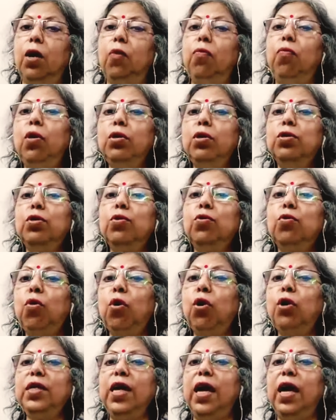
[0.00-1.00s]
What
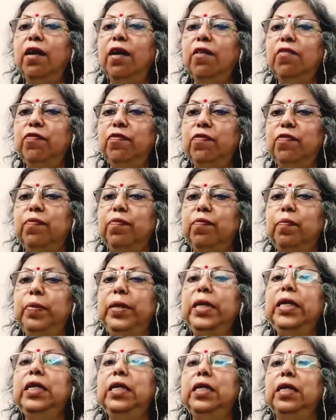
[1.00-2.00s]
could have
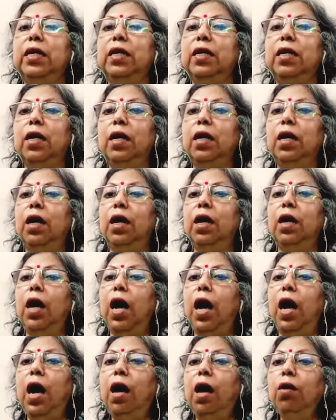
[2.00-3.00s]
been?
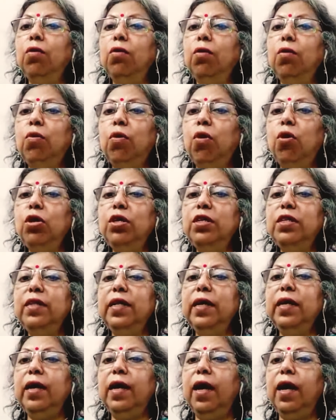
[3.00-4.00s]
How could
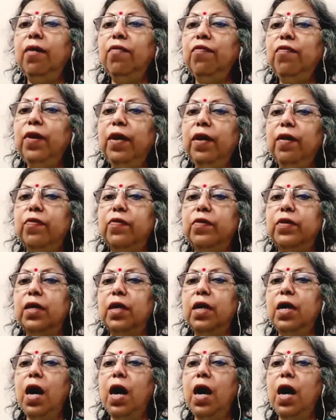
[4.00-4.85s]
they have lived?